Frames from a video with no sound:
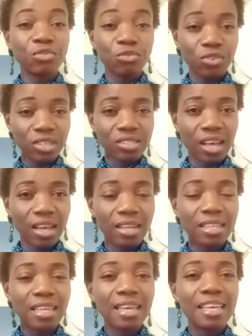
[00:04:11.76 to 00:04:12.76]
visa.
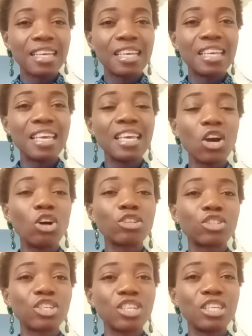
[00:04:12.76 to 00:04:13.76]
He
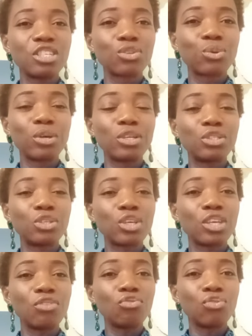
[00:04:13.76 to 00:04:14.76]
or she is going to
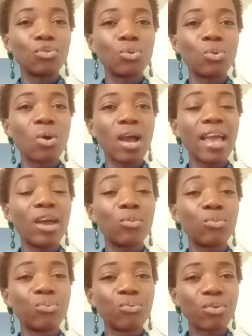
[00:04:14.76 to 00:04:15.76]
give you
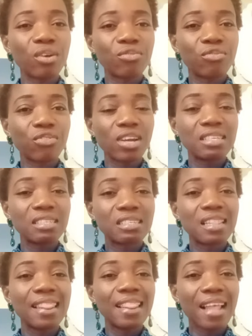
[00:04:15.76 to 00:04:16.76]
a
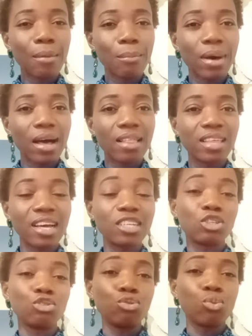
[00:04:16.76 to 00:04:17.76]
reference number
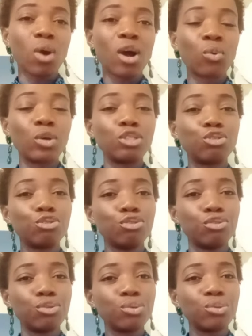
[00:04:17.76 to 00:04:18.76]
that you are going to
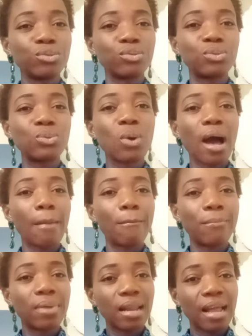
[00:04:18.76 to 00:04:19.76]
use to
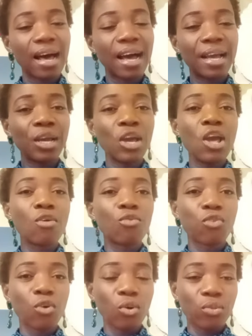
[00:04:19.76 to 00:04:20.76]
apply
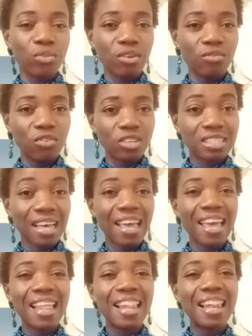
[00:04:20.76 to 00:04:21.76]
for the
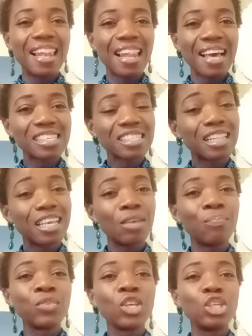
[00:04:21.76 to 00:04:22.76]
visa. And
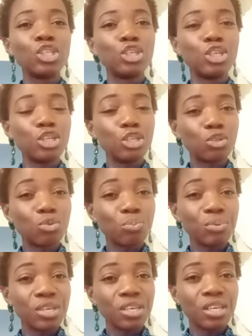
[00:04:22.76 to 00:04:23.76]
lastly, you need to
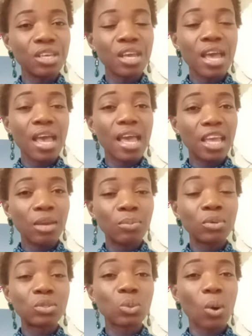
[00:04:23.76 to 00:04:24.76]
be
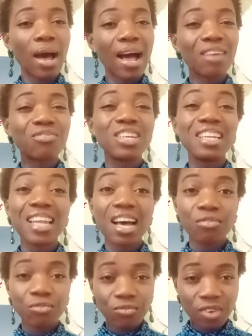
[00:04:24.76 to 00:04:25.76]
able to have
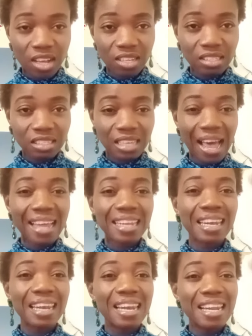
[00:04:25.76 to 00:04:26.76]
enough funds,
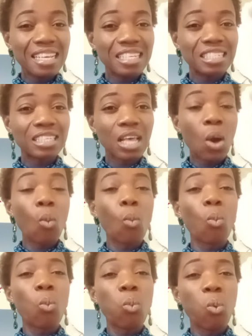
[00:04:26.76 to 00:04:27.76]
at least
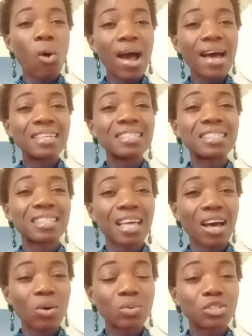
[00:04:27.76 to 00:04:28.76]

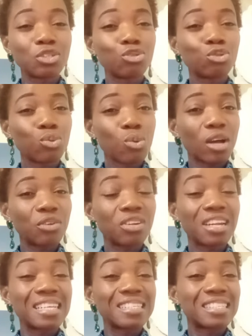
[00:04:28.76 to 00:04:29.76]

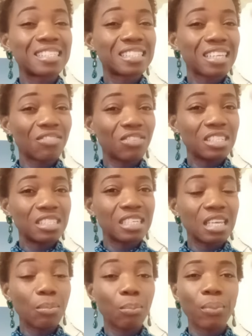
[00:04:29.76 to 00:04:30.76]

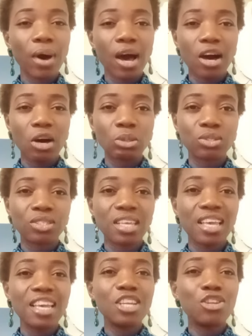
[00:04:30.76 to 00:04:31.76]
£1,270
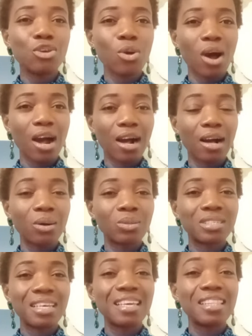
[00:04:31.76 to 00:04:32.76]
in your
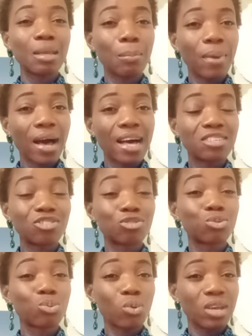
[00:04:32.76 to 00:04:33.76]
account in the
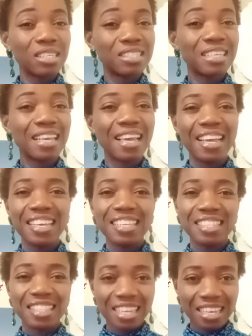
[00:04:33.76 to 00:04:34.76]
past
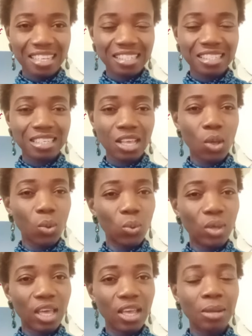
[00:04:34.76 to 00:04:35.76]
28 days.
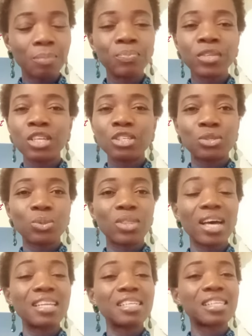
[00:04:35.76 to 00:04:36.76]
Okay, so
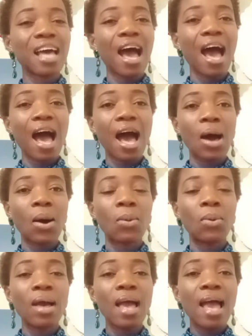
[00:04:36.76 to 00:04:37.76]
that is
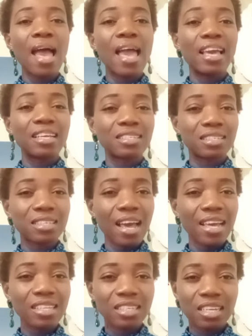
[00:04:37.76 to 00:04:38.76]
how
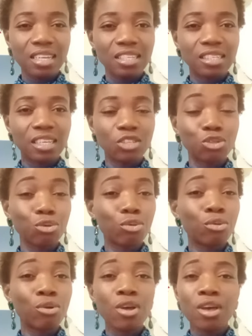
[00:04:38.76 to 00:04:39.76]
exciting it is.
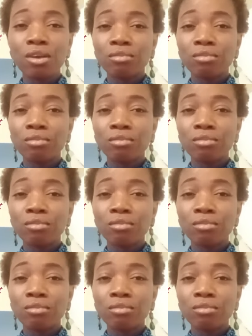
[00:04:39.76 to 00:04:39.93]
So